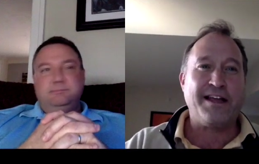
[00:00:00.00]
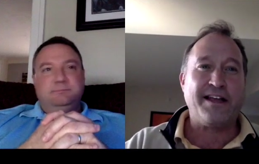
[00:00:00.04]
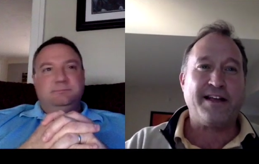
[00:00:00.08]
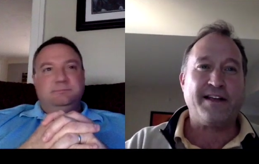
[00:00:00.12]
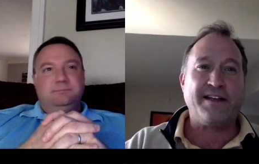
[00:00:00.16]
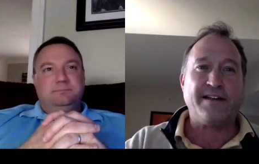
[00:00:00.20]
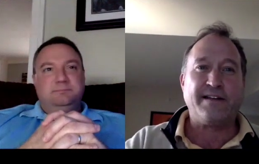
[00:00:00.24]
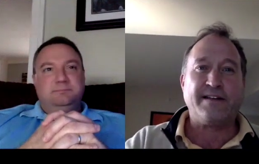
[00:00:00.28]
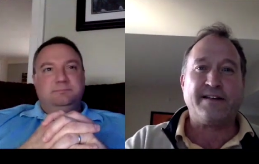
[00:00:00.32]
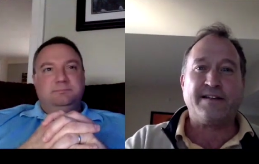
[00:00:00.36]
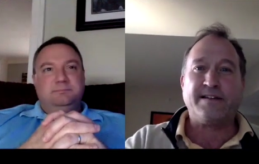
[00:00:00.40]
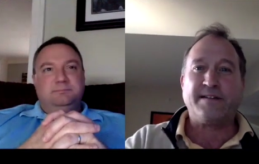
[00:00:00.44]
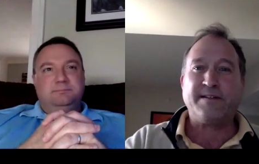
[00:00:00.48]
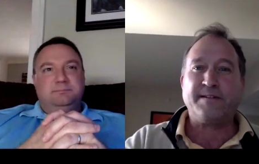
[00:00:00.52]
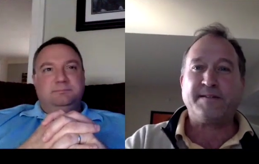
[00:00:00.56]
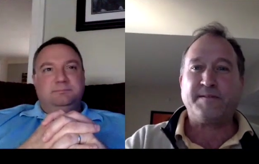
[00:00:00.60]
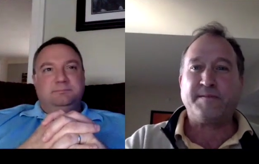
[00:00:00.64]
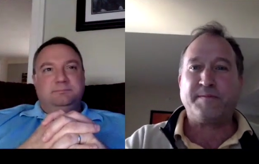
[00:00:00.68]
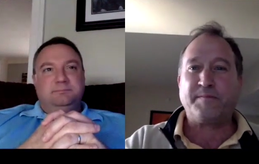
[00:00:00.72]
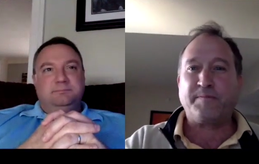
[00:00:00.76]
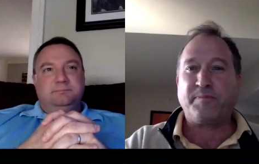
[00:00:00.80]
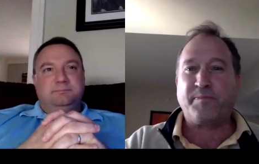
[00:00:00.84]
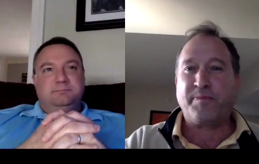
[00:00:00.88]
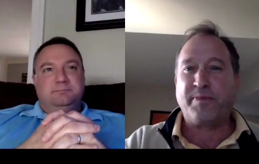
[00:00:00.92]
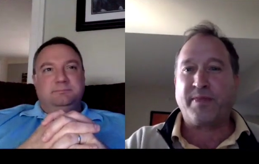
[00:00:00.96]

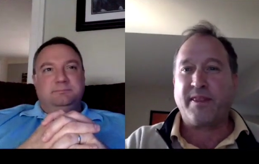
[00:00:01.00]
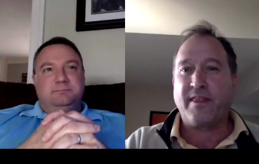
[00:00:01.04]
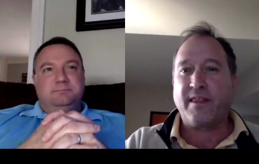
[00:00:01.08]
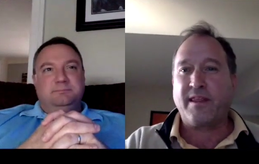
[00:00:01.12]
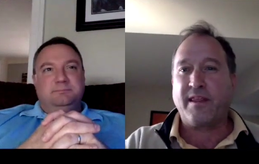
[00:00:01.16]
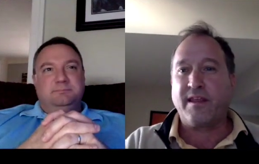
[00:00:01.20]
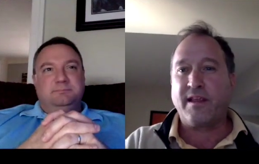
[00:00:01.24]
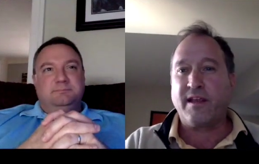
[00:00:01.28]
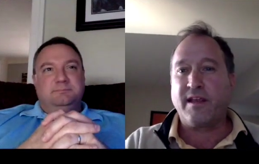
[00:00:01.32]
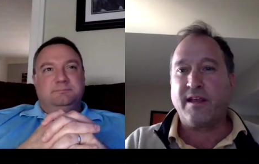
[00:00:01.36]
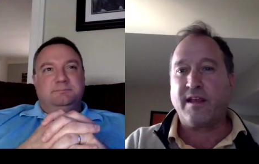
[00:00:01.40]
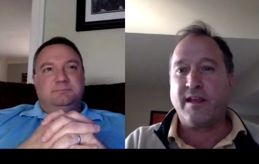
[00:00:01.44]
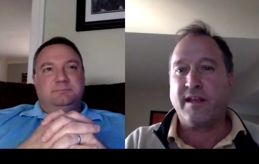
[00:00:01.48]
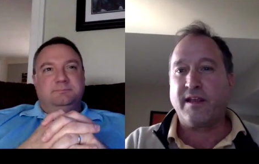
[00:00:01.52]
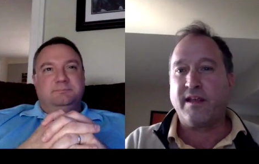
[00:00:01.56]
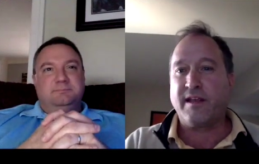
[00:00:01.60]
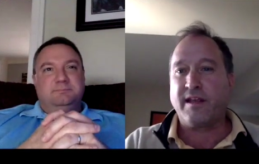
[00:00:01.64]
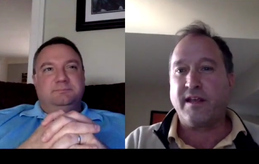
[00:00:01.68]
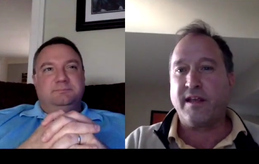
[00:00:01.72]
Nothing is said.